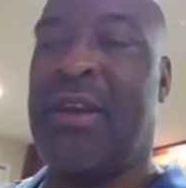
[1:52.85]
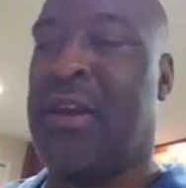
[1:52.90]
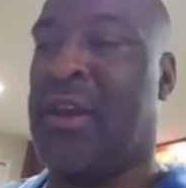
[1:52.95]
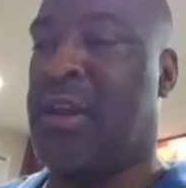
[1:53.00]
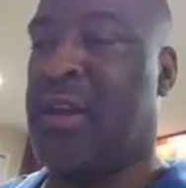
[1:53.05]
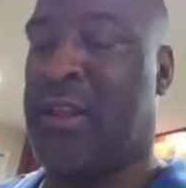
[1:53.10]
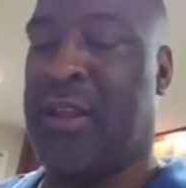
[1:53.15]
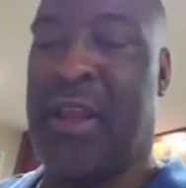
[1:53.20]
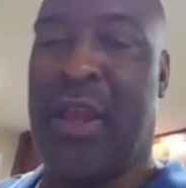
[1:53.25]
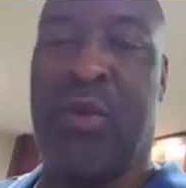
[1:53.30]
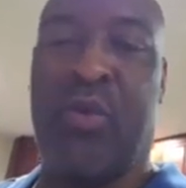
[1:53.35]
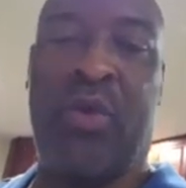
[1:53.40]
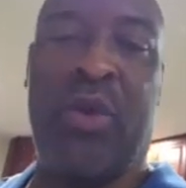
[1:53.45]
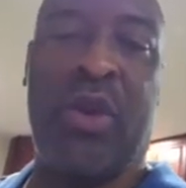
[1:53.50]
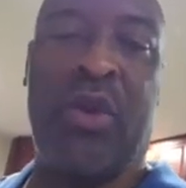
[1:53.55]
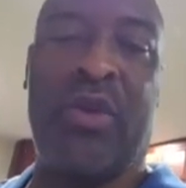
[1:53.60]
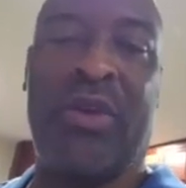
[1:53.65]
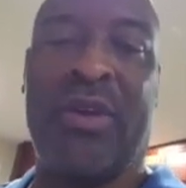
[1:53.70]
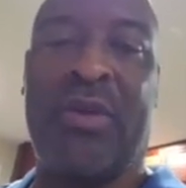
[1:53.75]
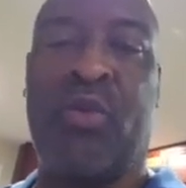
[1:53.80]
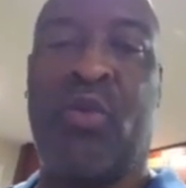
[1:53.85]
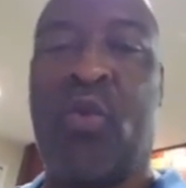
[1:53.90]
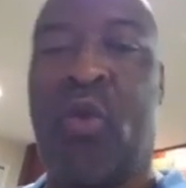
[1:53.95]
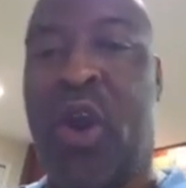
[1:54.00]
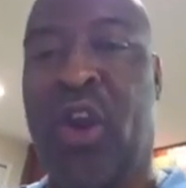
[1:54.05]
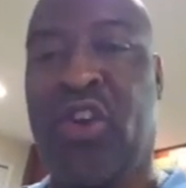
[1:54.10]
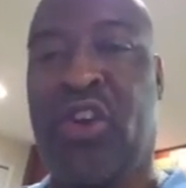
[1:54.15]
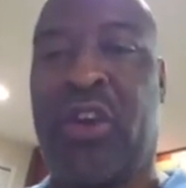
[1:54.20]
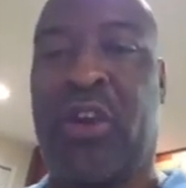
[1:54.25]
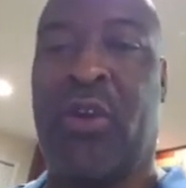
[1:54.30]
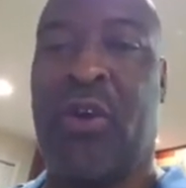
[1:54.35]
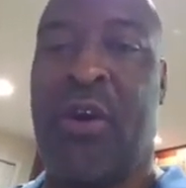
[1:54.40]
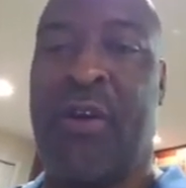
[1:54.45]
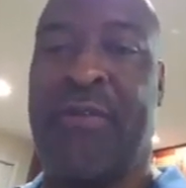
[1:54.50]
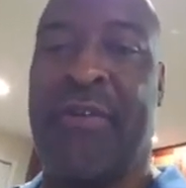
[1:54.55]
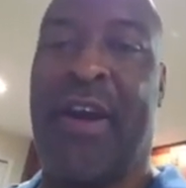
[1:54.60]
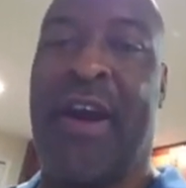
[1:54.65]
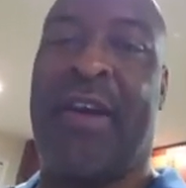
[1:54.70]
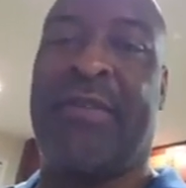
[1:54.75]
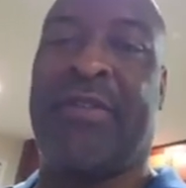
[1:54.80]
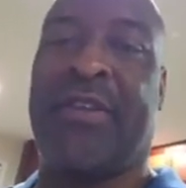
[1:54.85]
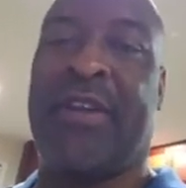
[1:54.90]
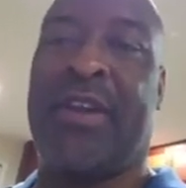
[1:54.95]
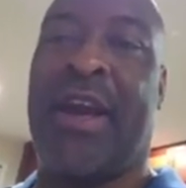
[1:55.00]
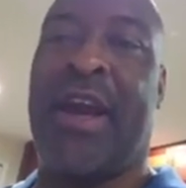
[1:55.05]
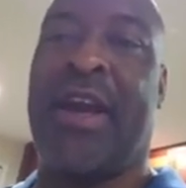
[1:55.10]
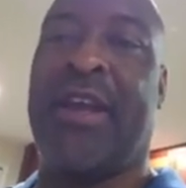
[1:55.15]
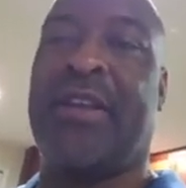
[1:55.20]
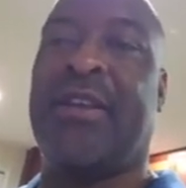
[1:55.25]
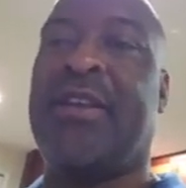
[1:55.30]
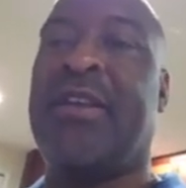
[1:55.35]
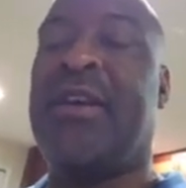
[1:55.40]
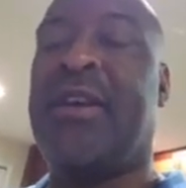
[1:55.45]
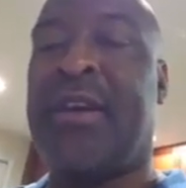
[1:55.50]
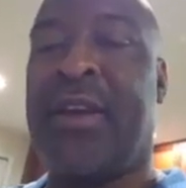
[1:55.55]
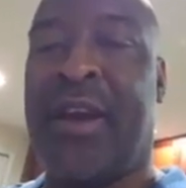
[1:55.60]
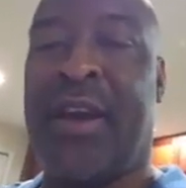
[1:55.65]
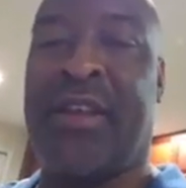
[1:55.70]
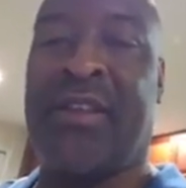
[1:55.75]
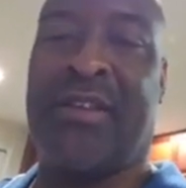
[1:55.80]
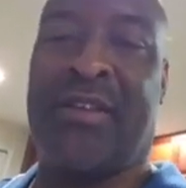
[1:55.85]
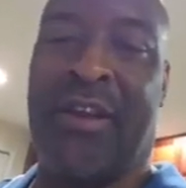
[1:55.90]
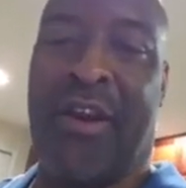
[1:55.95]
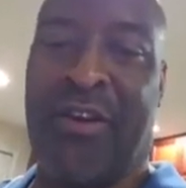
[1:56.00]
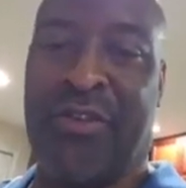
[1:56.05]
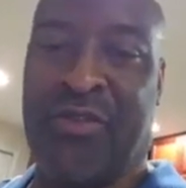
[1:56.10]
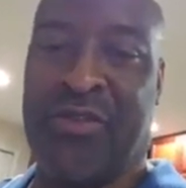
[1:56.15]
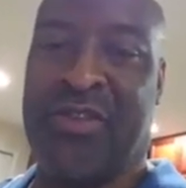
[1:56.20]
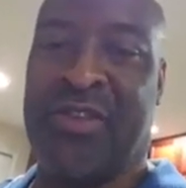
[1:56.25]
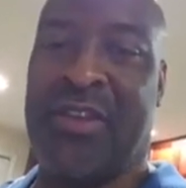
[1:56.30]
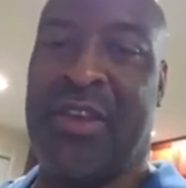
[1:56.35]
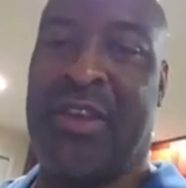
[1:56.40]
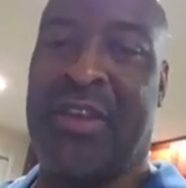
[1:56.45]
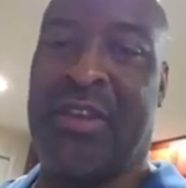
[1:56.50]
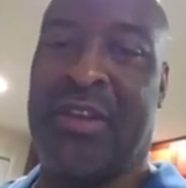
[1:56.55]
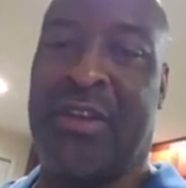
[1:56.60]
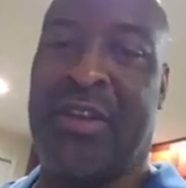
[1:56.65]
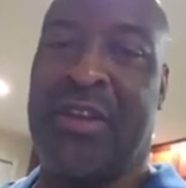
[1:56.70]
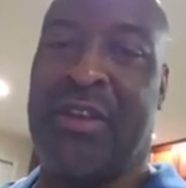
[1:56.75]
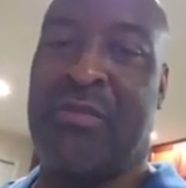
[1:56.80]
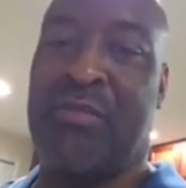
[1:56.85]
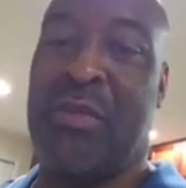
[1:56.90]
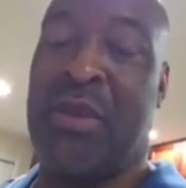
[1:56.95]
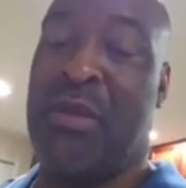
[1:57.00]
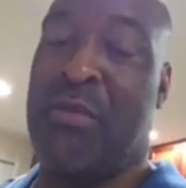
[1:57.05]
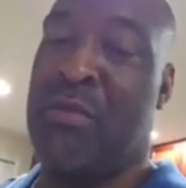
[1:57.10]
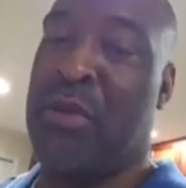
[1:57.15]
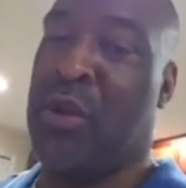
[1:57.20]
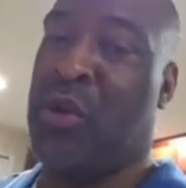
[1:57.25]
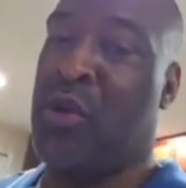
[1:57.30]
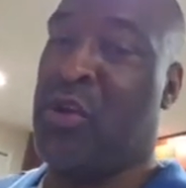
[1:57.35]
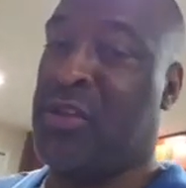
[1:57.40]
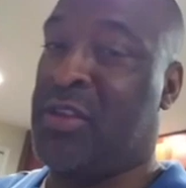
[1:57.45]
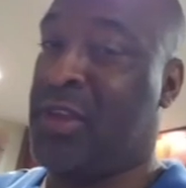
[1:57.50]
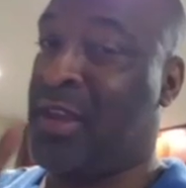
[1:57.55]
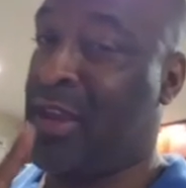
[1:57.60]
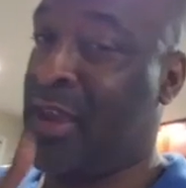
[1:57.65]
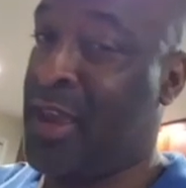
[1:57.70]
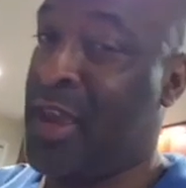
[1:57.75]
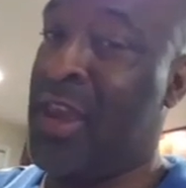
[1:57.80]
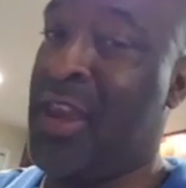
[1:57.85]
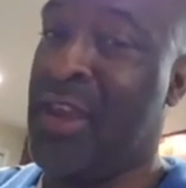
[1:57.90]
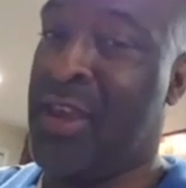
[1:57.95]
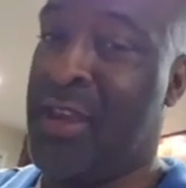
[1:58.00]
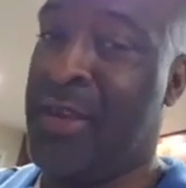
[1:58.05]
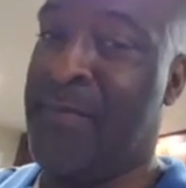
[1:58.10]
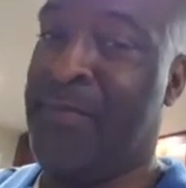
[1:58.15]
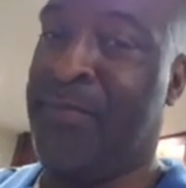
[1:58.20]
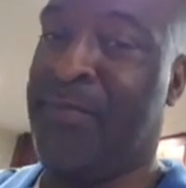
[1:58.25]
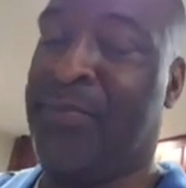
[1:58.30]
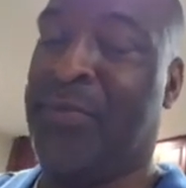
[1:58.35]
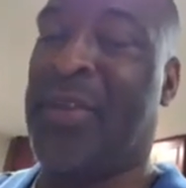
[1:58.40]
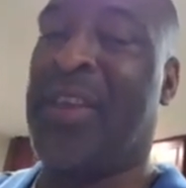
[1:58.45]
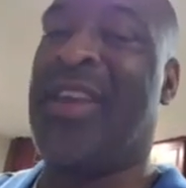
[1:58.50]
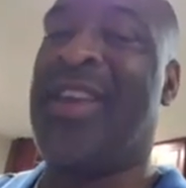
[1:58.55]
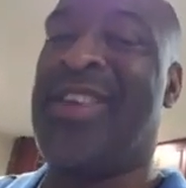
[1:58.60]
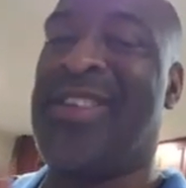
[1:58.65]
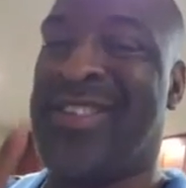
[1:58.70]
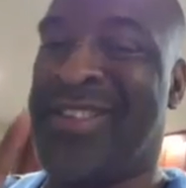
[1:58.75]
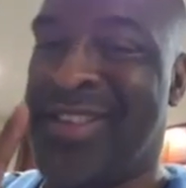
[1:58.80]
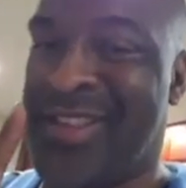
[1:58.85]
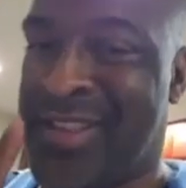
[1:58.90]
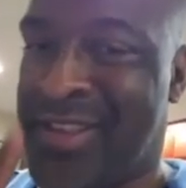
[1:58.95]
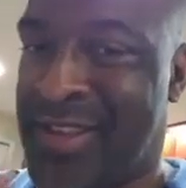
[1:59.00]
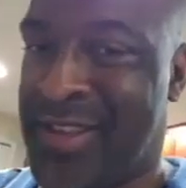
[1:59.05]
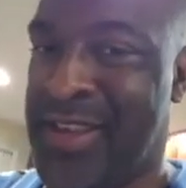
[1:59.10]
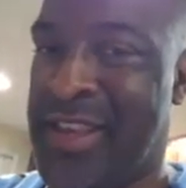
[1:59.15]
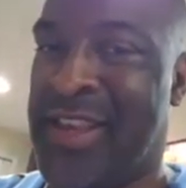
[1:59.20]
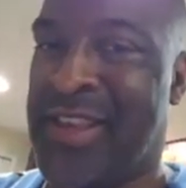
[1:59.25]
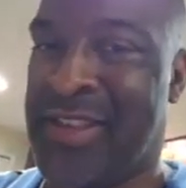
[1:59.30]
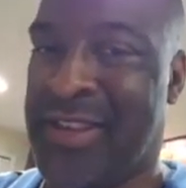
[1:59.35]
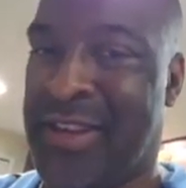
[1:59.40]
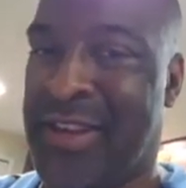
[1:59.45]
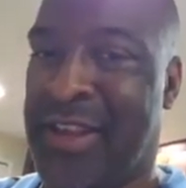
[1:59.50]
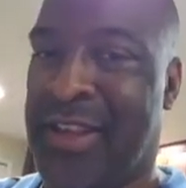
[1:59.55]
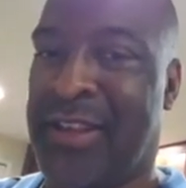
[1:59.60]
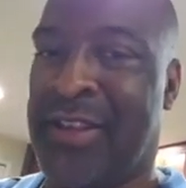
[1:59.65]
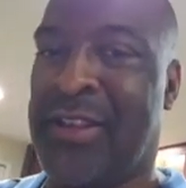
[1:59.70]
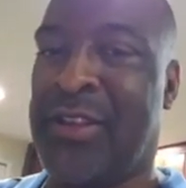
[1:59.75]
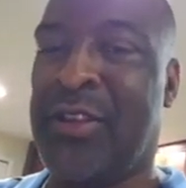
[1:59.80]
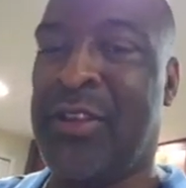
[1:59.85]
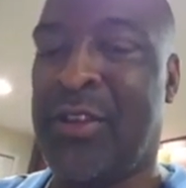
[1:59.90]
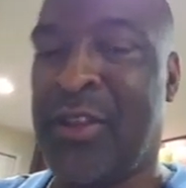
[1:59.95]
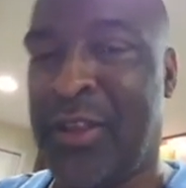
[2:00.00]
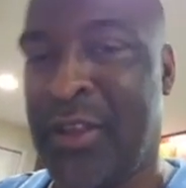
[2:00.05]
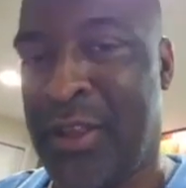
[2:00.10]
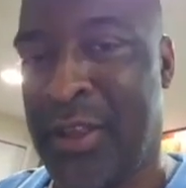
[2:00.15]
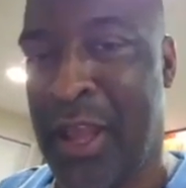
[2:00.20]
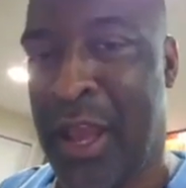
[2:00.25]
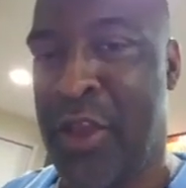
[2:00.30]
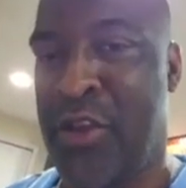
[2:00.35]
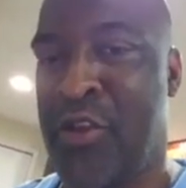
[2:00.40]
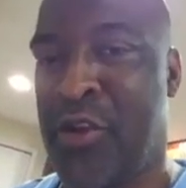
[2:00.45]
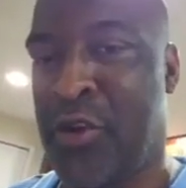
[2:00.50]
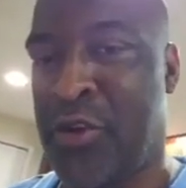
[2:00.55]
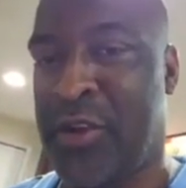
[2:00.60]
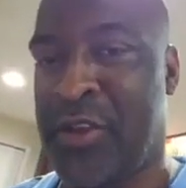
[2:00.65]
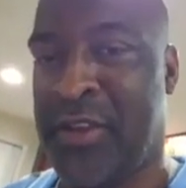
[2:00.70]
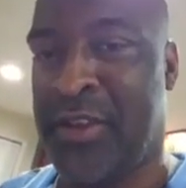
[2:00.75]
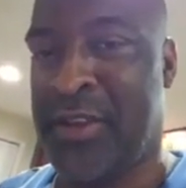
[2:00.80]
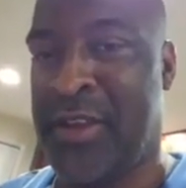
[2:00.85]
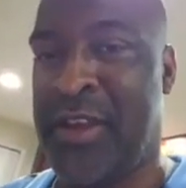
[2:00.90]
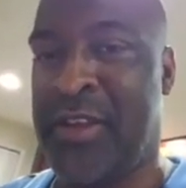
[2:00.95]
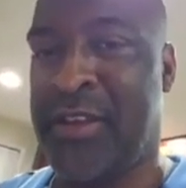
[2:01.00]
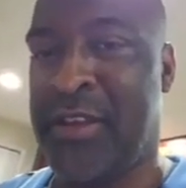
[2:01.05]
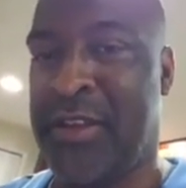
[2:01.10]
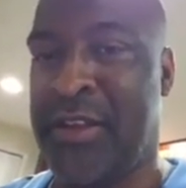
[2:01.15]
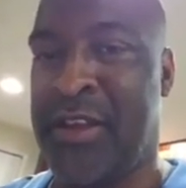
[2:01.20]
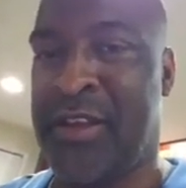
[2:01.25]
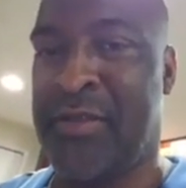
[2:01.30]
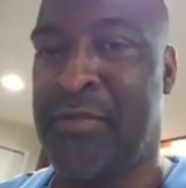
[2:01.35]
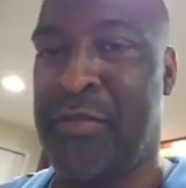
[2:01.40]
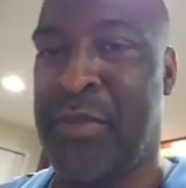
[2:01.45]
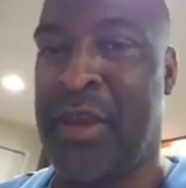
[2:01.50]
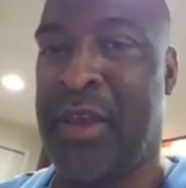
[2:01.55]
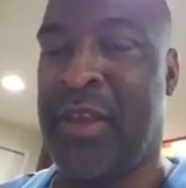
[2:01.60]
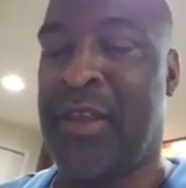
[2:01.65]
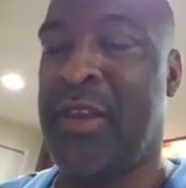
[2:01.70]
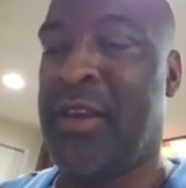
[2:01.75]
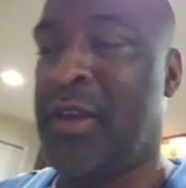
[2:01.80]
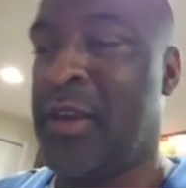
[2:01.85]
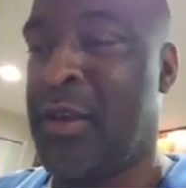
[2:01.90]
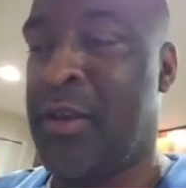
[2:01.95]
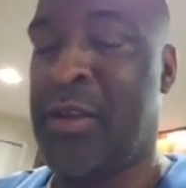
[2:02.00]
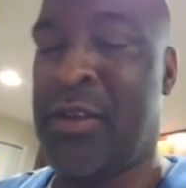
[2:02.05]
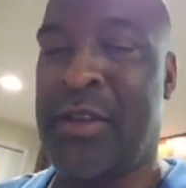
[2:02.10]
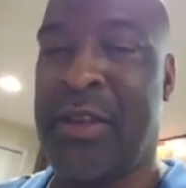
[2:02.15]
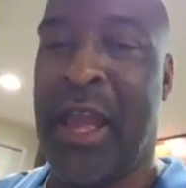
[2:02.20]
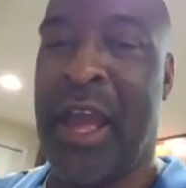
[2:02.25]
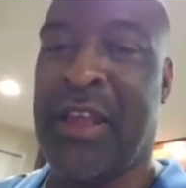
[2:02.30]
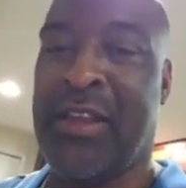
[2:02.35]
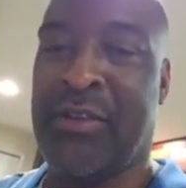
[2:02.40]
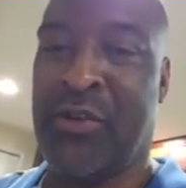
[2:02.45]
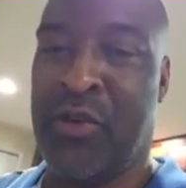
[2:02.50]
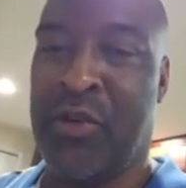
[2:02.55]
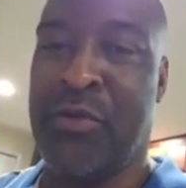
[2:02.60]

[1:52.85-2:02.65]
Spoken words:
And then we're going to wash it off after that and start to season this meat, because the key is the seasoning that you're going to season this meat. That's going to